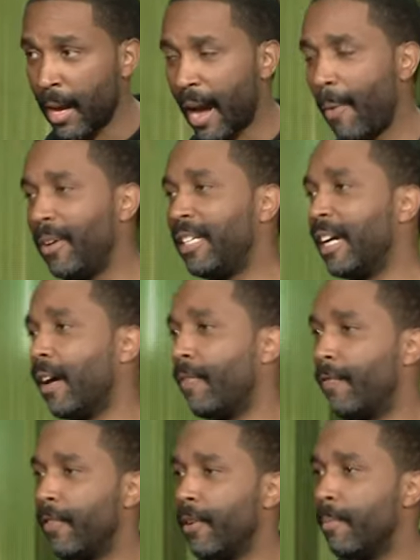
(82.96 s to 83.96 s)
I want to take a
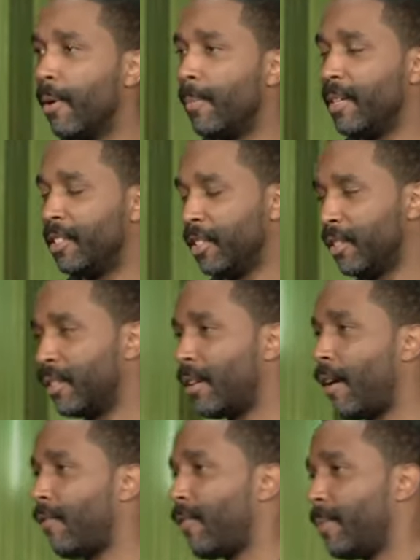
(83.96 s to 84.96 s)
few moments just to
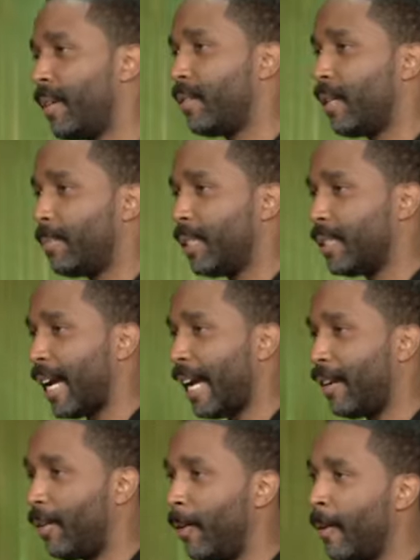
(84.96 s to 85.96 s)
talk from the subject
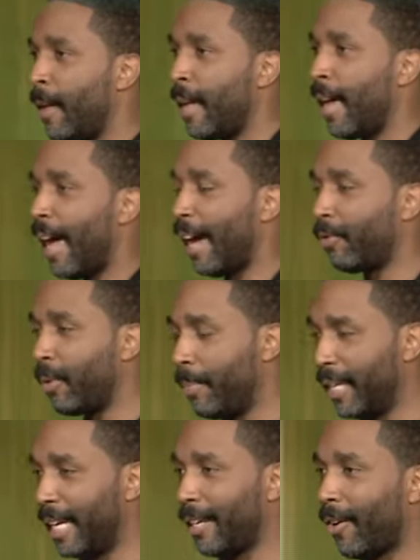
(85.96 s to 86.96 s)
title as we
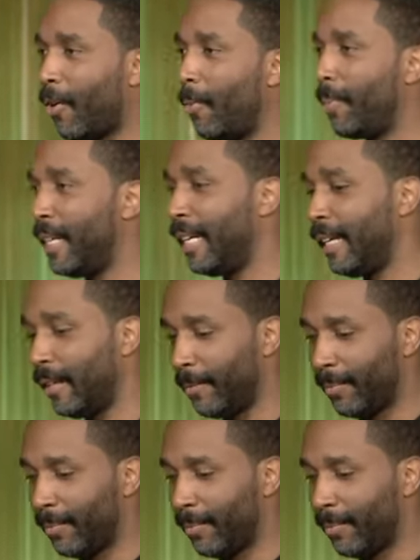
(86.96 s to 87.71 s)
begin opening